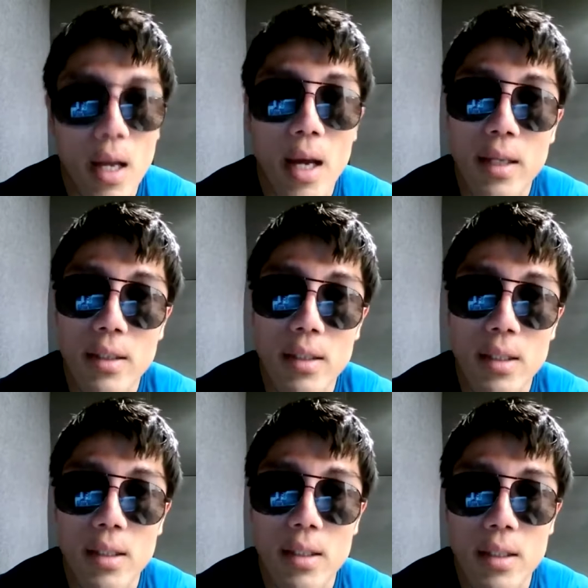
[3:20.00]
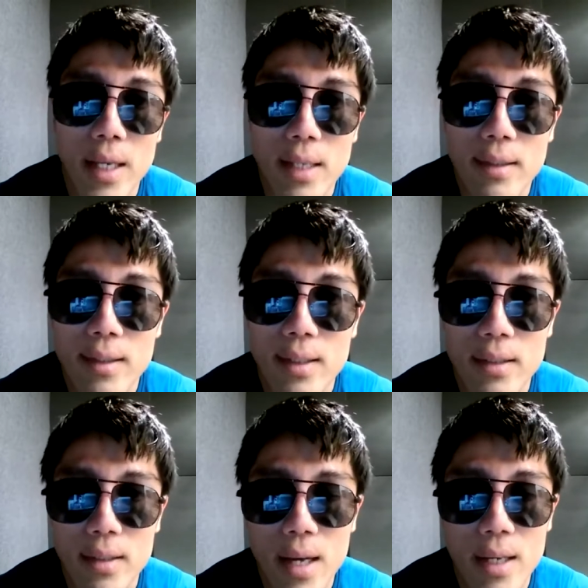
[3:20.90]
And in
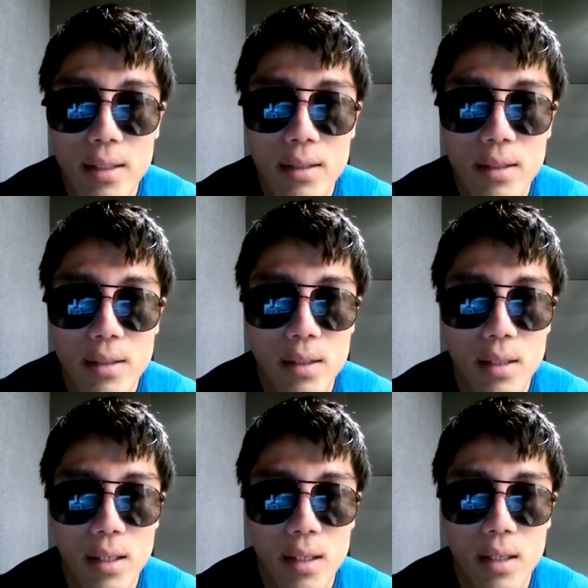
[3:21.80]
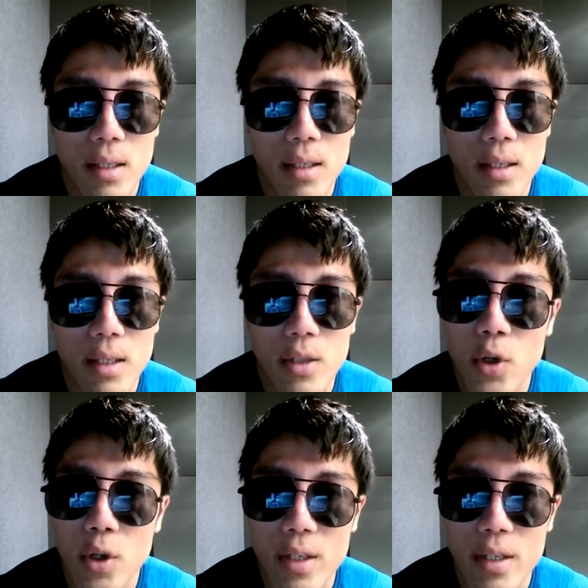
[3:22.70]
1899, uh, a
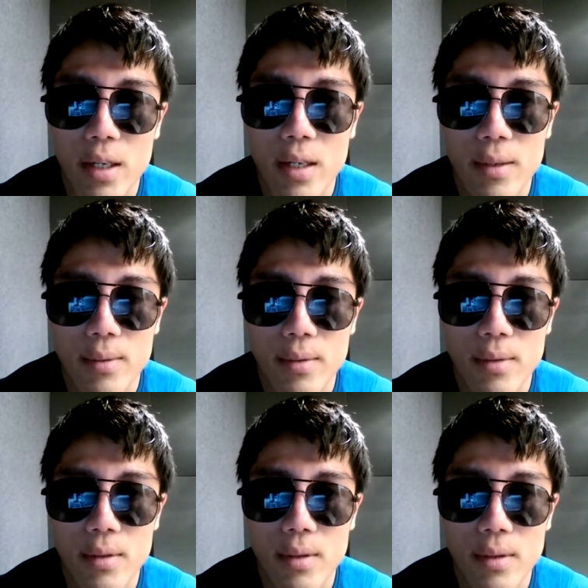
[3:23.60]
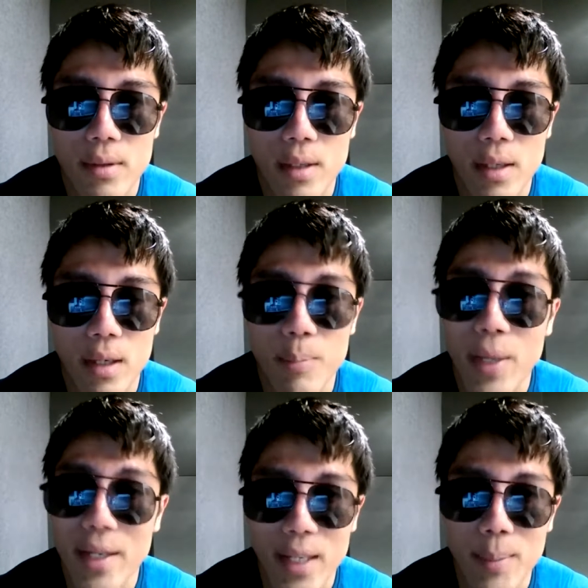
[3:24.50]
cholera uh,
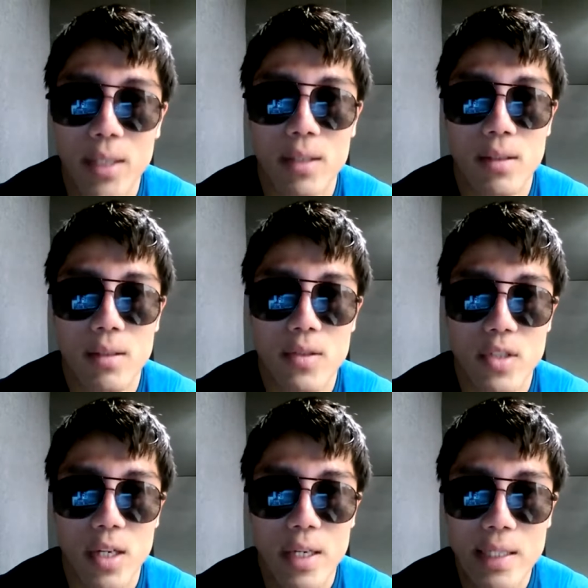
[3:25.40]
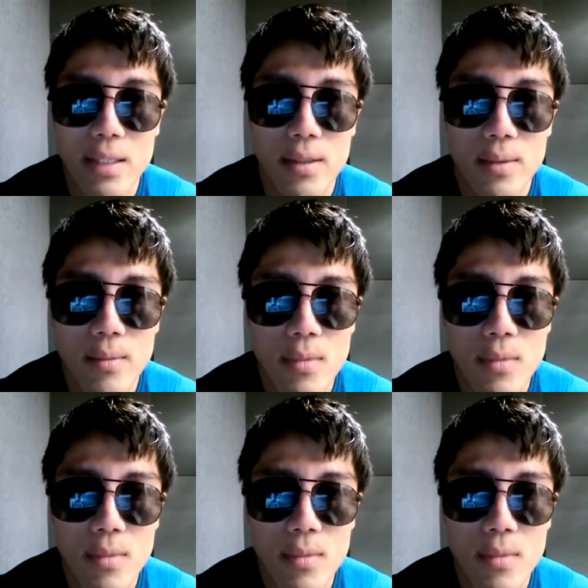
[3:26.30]
pandemic started.